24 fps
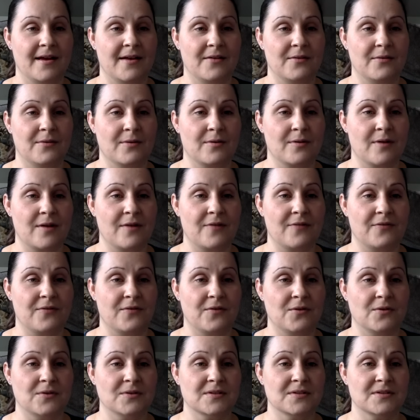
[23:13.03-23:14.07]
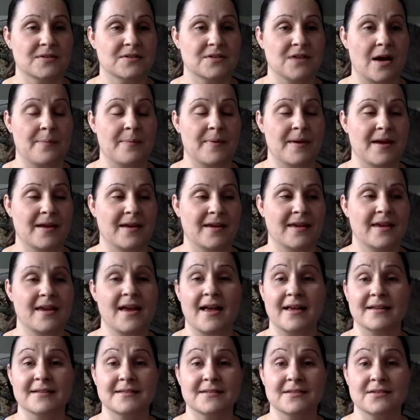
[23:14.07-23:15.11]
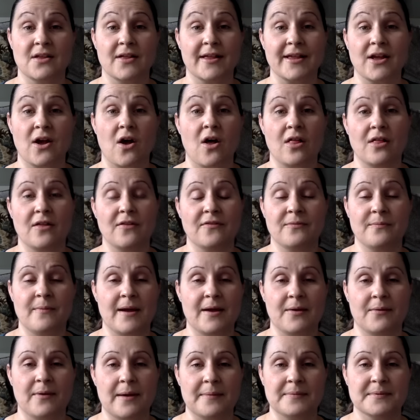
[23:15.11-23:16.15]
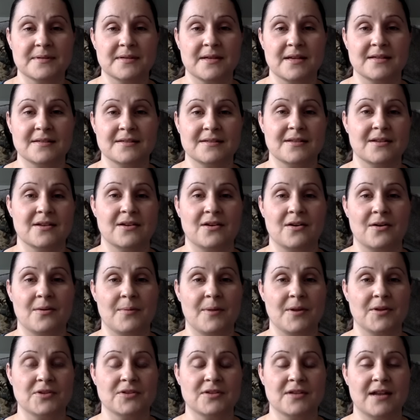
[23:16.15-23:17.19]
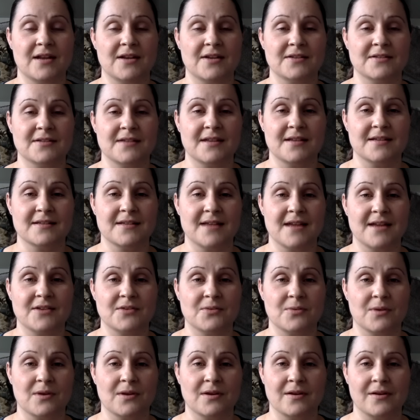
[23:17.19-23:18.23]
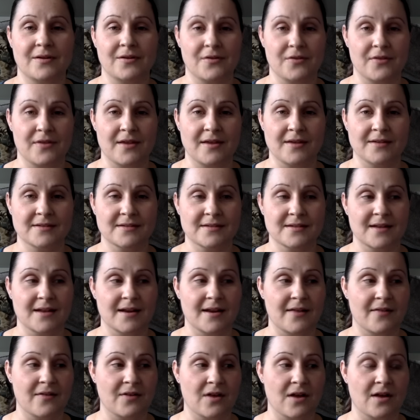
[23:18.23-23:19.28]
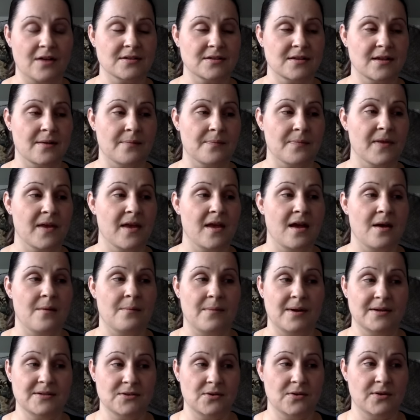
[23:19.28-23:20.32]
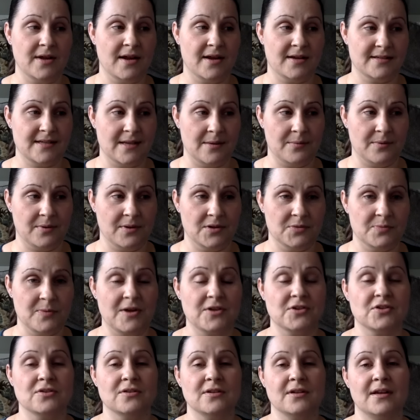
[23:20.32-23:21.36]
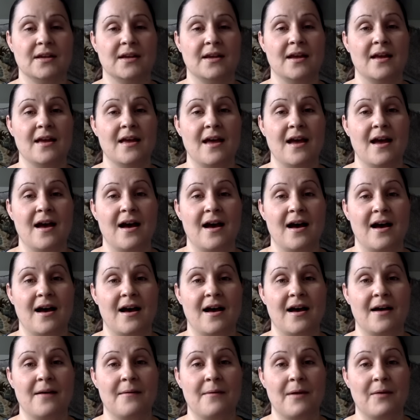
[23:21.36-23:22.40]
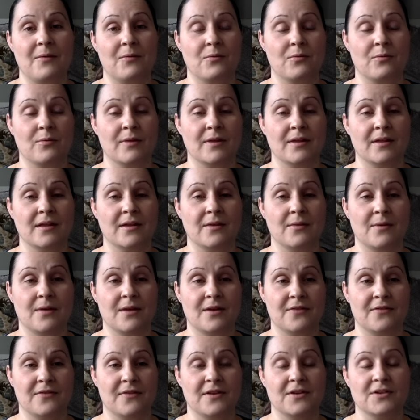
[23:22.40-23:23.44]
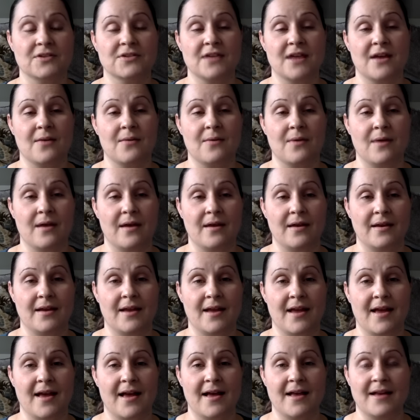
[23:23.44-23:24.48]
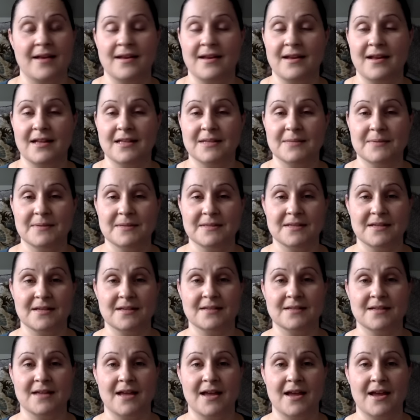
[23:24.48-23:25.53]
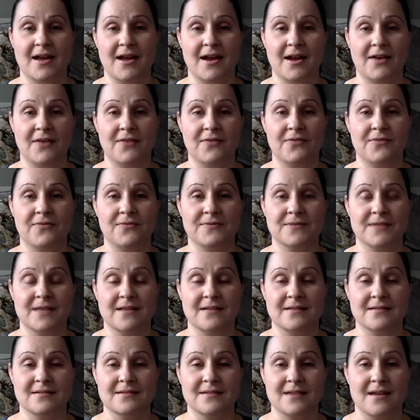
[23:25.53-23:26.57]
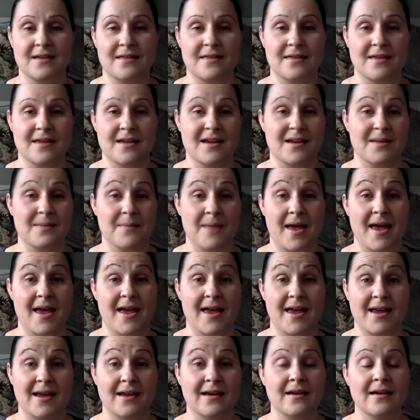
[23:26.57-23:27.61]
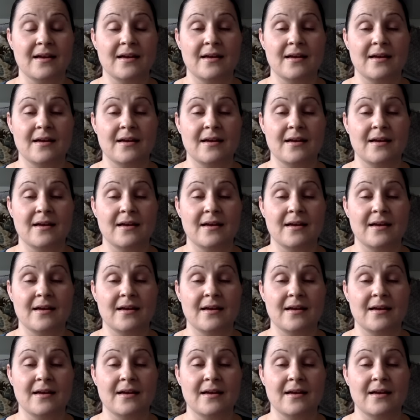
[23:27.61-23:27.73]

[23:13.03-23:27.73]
Regretful stopping. Yes, like all of my whips, because there are a bunch that I just set aside to work on other things, and then I never got to them. My Zodiac Sampler especially, I really want to finish that one, and it has been set aside since, I think, May,